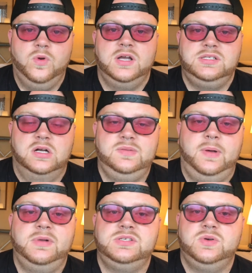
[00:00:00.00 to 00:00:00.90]
where I talked
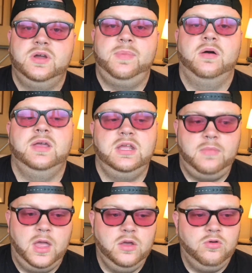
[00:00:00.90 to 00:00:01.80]
about my story about getting
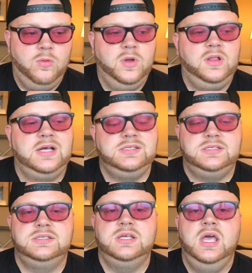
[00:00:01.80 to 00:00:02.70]
my Enchroma
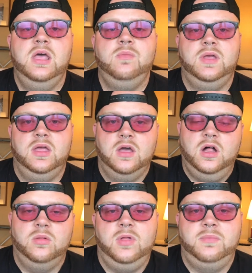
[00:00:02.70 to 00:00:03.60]
glasses, being a
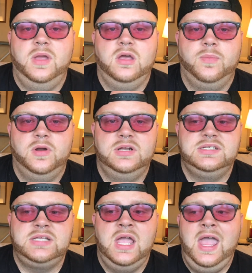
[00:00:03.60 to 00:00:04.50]
colorblind makeup
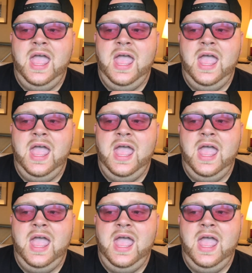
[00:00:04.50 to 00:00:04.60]
artist.